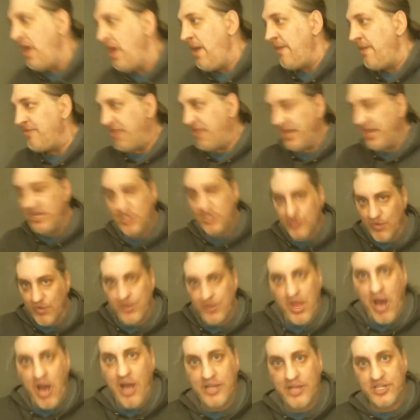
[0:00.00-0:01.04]
things were
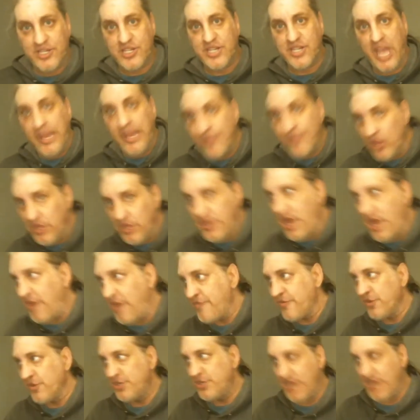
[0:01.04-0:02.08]
not stable enough
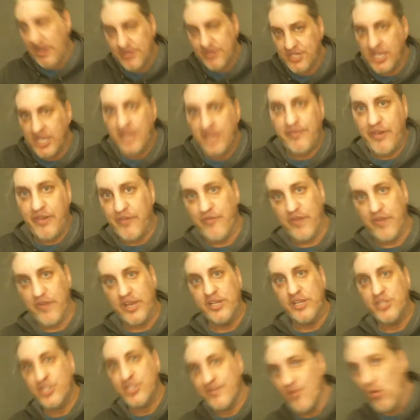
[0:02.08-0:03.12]
for jousting to be a
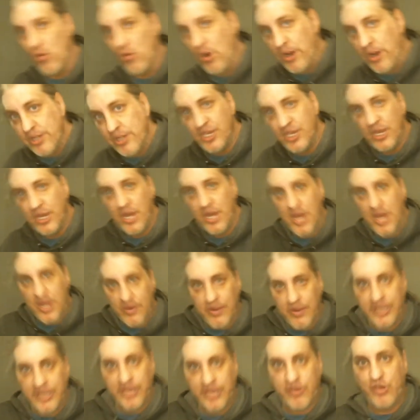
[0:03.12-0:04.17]
friggin' sport,
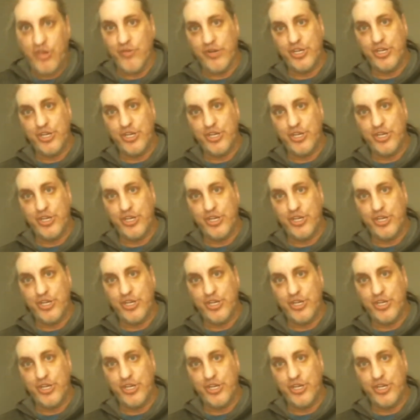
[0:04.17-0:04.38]
right? If you were